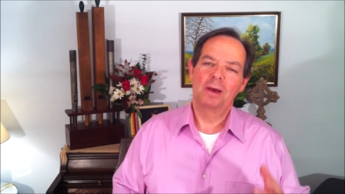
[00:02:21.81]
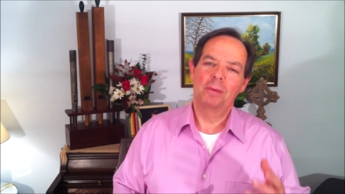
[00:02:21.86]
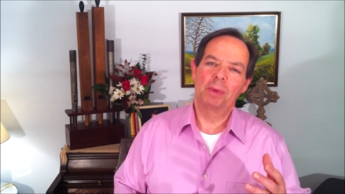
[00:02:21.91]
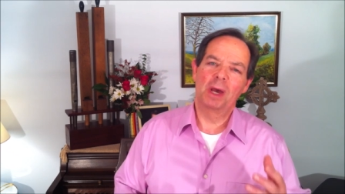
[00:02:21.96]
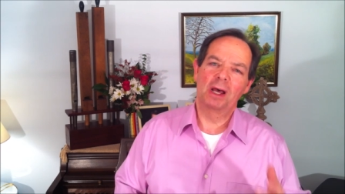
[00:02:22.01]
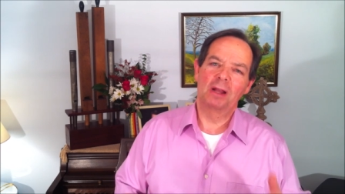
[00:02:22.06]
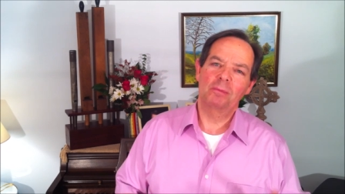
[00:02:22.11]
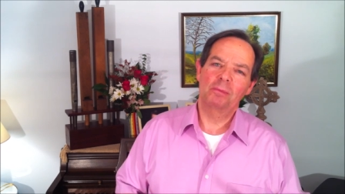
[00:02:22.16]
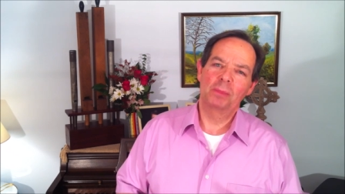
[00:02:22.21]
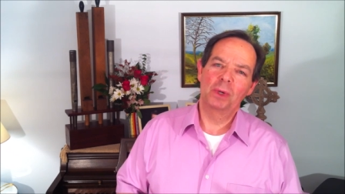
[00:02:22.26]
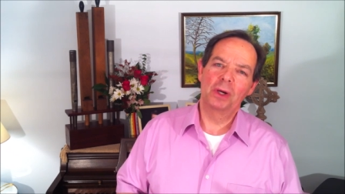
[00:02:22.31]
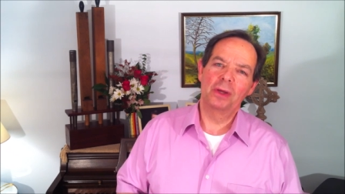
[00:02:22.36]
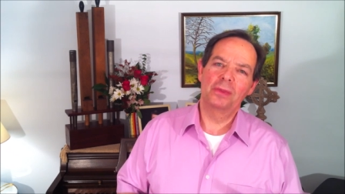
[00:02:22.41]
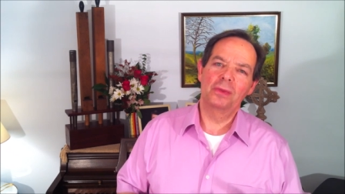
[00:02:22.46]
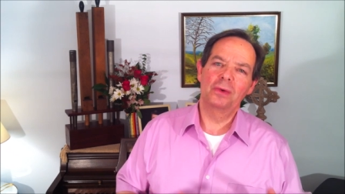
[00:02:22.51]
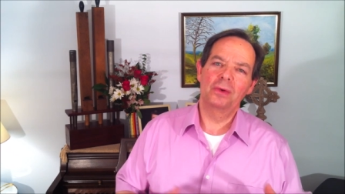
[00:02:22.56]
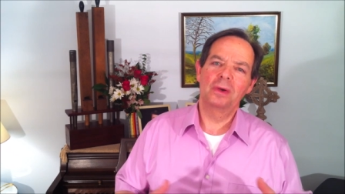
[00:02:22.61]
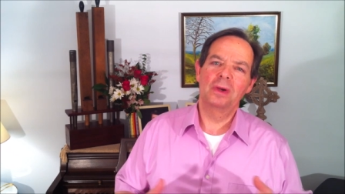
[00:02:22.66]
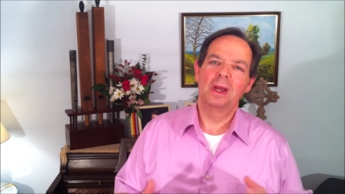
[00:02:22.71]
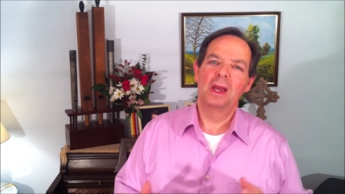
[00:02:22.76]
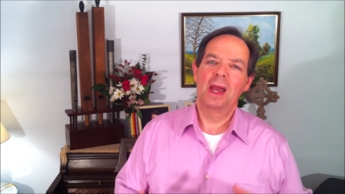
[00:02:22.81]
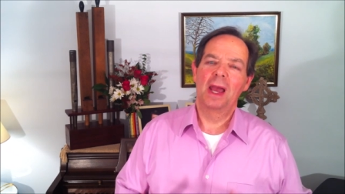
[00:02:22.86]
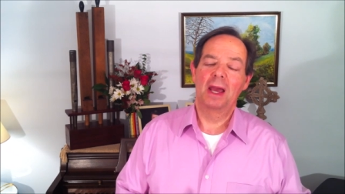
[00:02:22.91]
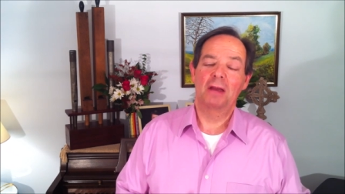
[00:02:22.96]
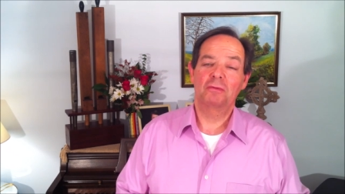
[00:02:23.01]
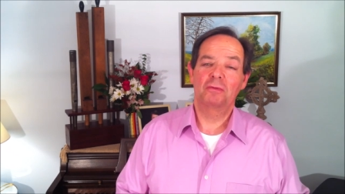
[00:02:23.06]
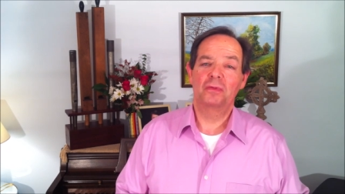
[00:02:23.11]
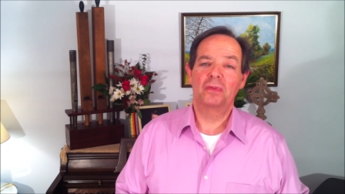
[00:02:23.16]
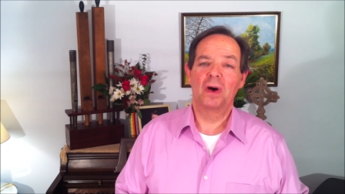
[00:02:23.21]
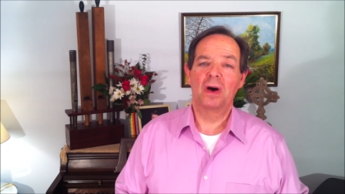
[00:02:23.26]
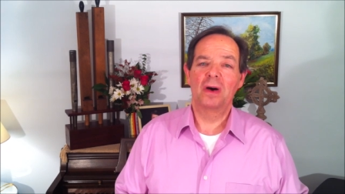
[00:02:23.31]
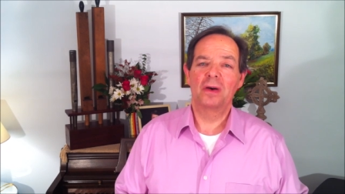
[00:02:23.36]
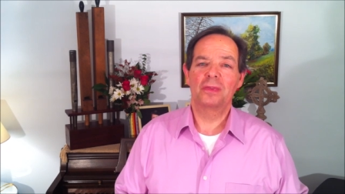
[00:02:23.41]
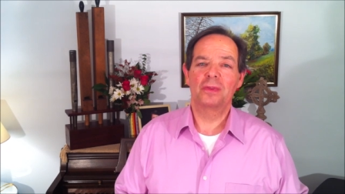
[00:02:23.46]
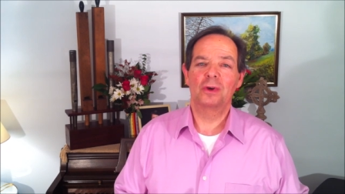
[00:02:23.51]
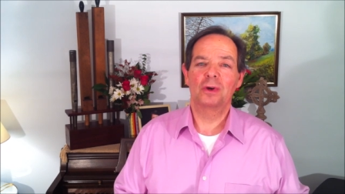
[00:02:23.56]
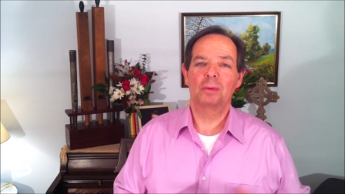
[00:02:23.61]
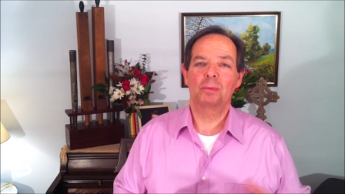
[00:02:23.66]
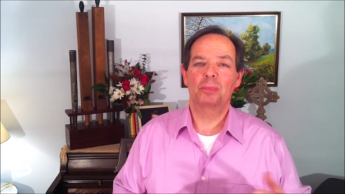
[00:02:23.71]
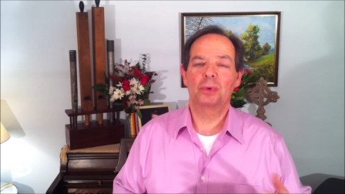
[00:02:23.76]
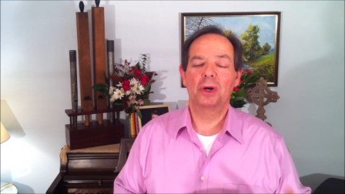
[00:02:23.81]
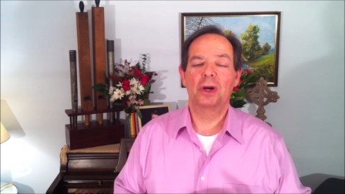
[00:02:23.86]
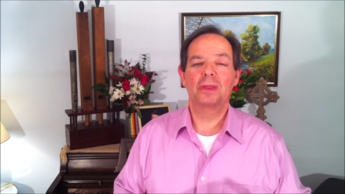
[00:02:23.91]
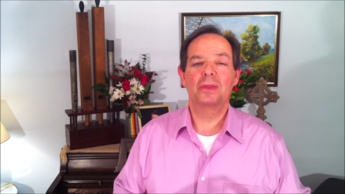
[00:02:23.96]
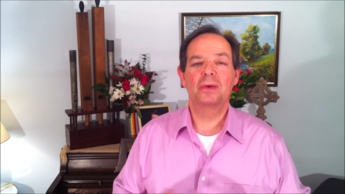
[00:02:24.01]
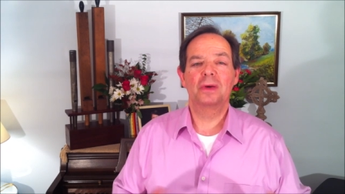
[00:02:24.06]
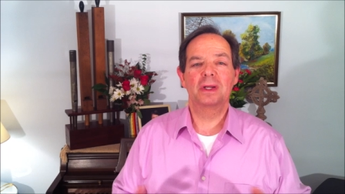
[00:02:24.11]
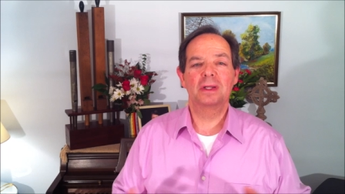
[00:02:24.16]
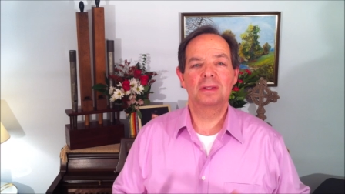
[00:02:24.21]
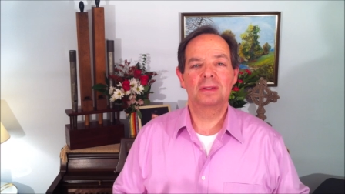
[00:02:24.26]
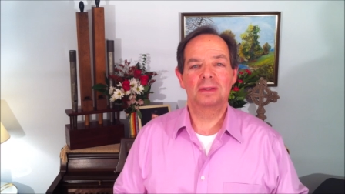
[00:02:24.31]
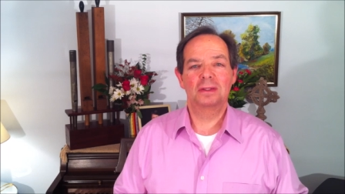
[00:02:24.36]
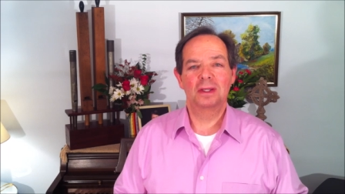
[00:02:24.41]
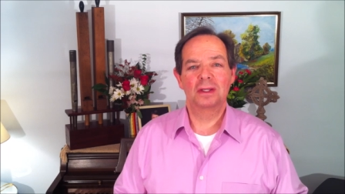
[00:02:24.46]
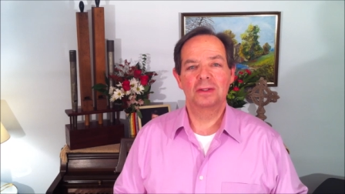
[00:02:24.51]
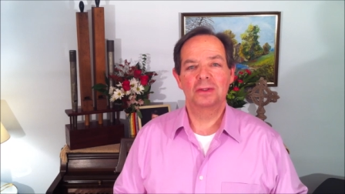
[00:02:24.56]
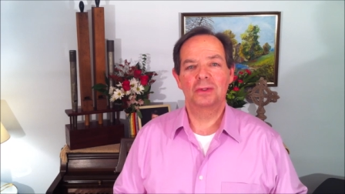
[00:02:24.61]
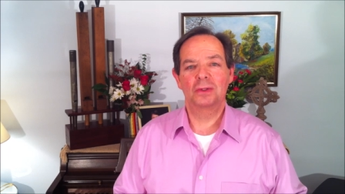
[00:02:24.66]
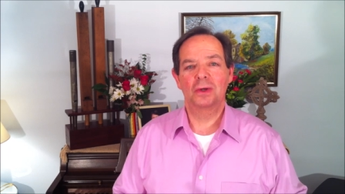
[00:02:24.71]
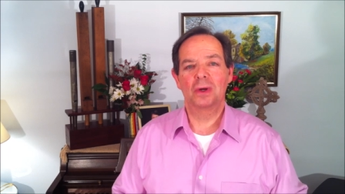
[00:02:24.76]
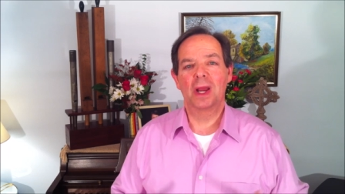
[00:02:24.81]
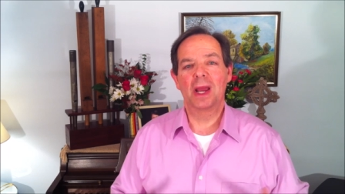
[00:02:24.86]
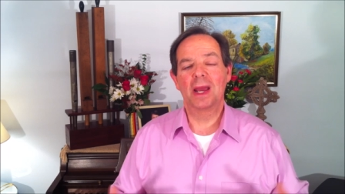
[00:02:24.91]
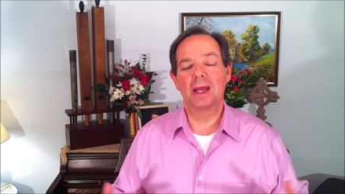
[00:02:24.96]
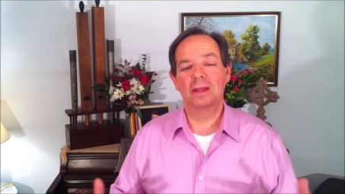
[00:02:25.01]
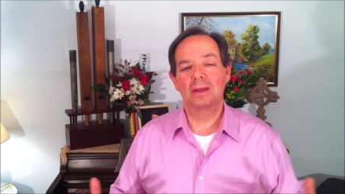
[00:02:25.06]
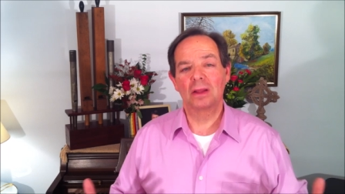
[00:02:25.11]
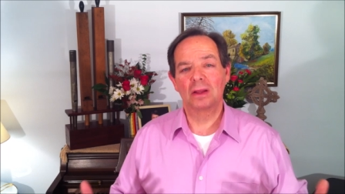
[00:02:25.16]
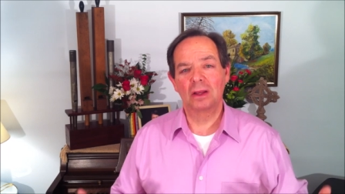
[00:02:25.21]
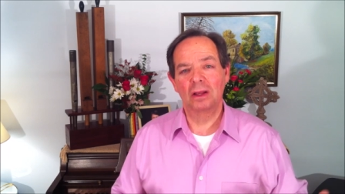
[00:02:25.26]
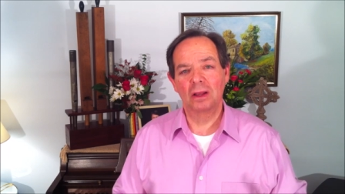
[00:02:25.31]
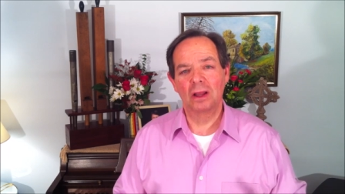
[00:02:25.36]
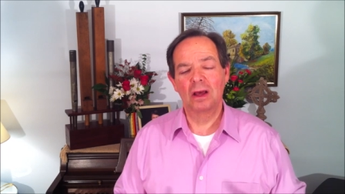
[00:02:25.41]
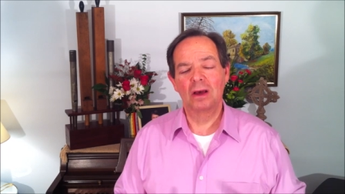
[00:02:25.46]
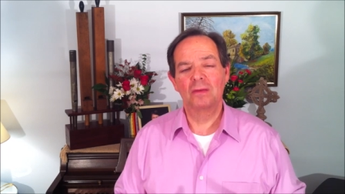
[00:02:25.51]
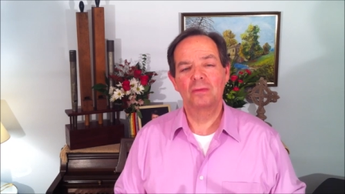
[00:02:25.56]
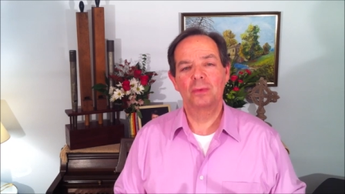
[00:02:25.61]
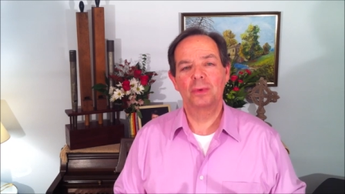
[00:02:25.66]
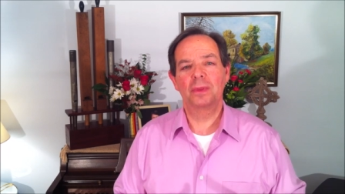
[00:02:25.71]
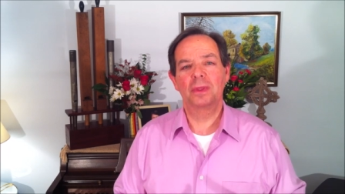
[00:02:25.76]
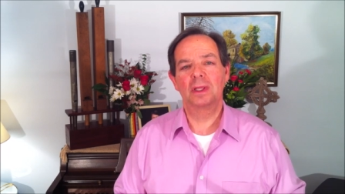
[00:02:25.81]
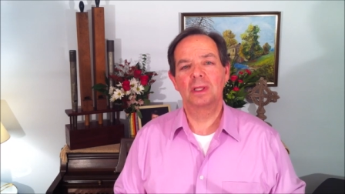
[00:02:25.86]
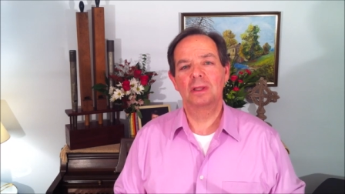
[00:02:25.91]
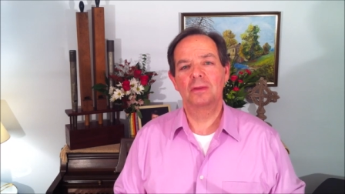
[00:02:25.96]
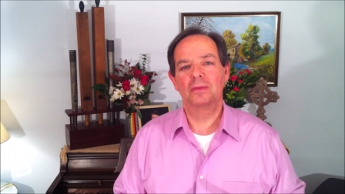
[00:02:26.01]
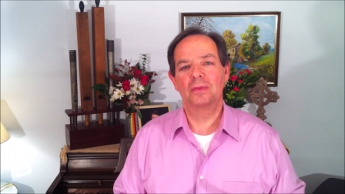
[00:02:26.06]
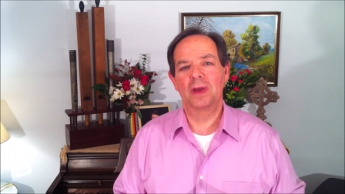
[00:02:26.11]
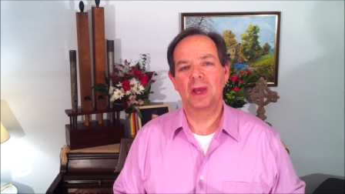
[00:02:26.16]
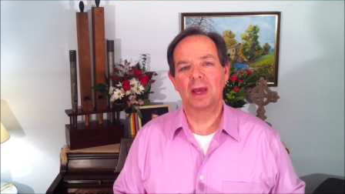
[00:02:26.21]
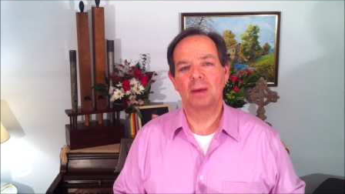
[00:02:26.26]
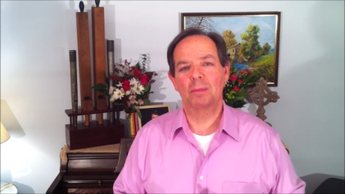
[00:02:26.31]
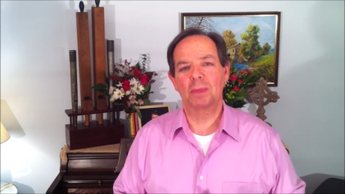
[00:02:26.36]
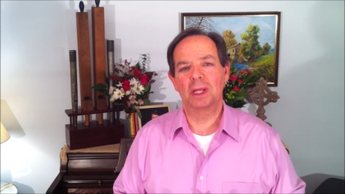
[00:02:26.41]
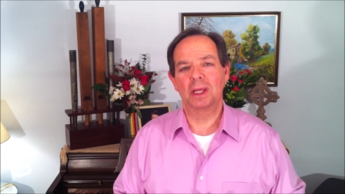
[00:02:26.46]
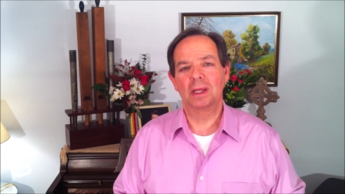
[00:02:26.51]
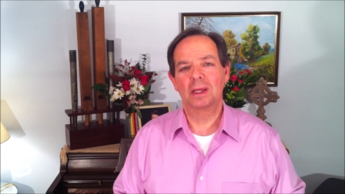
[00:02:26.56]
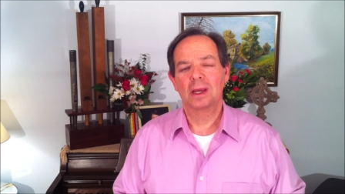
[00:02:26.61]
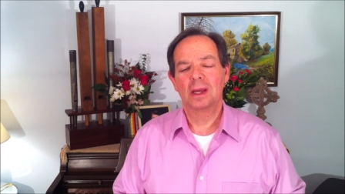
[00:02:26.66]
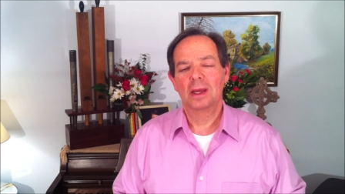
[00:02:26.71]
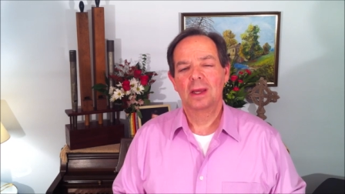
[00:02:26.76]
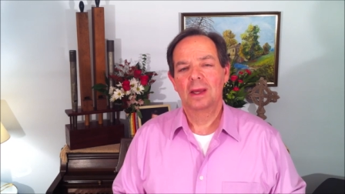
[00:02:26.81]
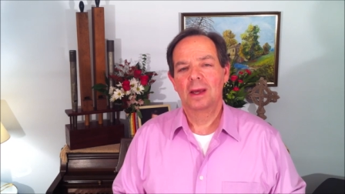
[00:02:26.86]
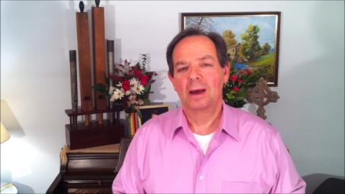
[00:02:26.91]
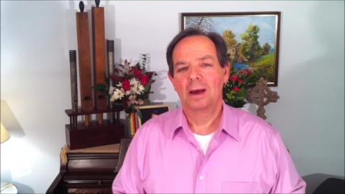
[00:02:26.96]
about mother and father, brother and sister, and the love within the family.